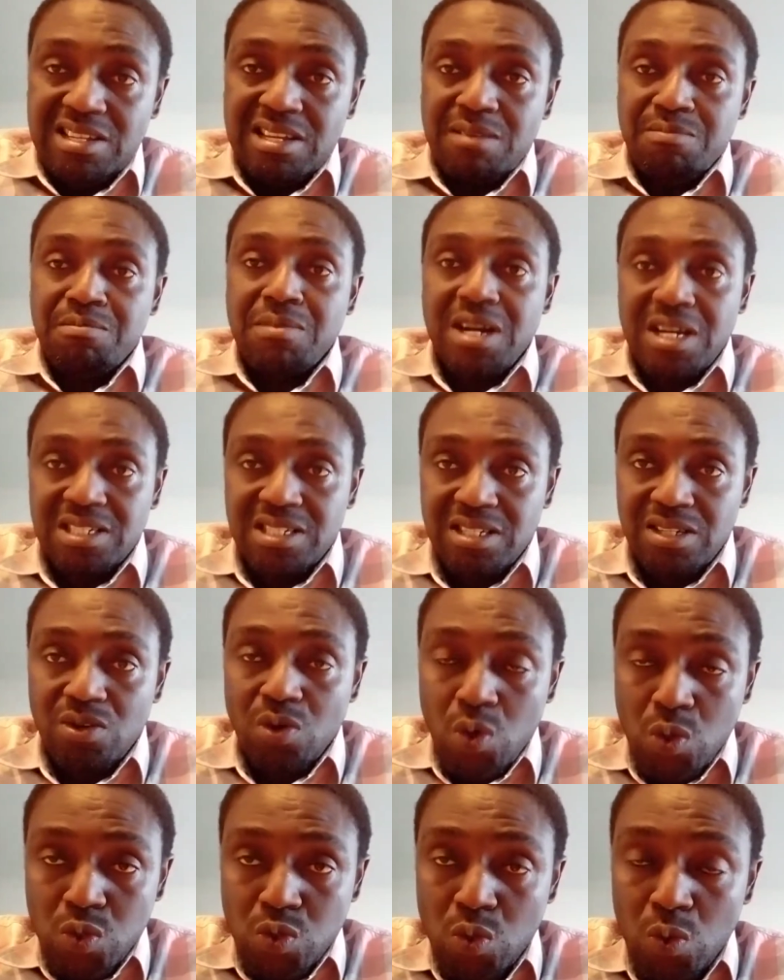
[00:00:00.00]
mud
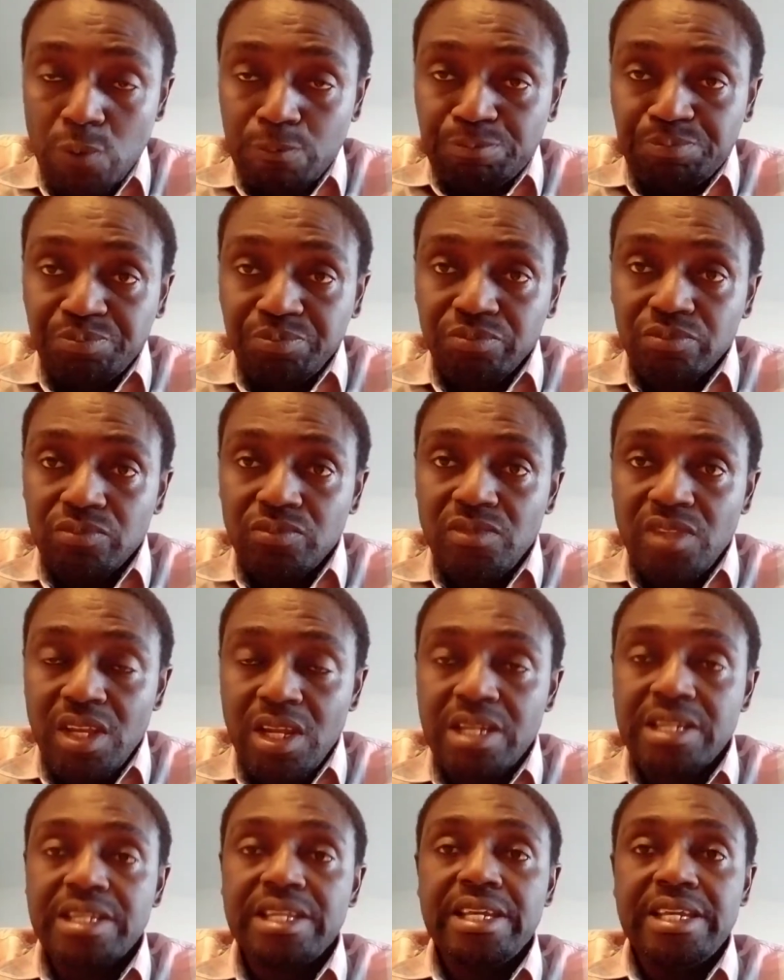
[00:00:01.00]
also.
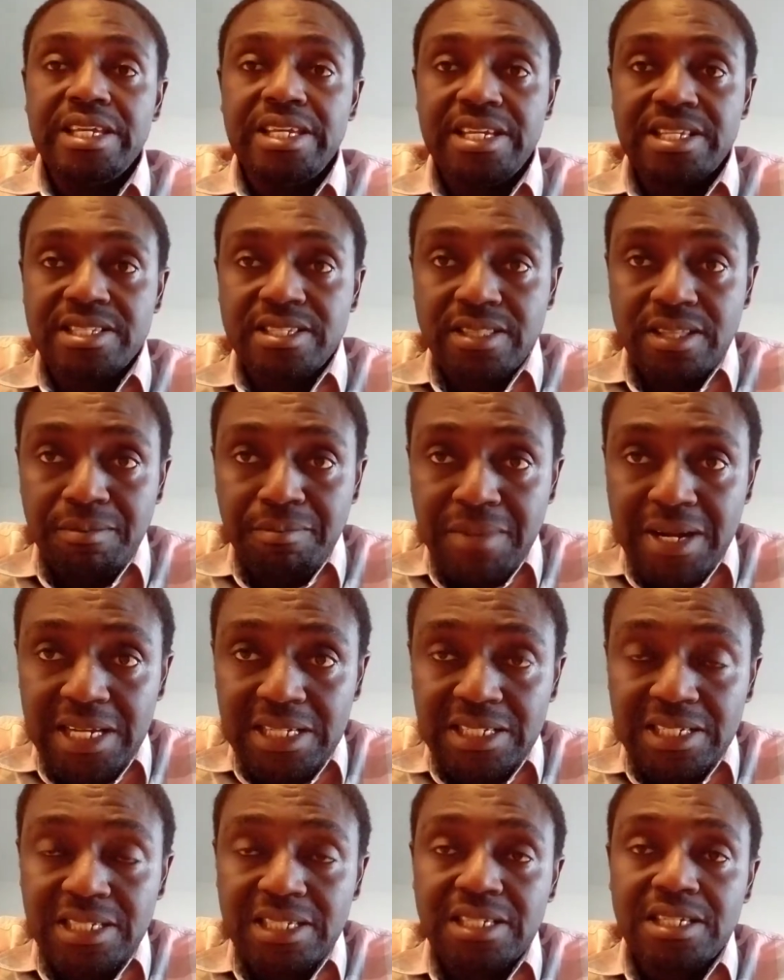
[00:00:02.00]
They eat the mud.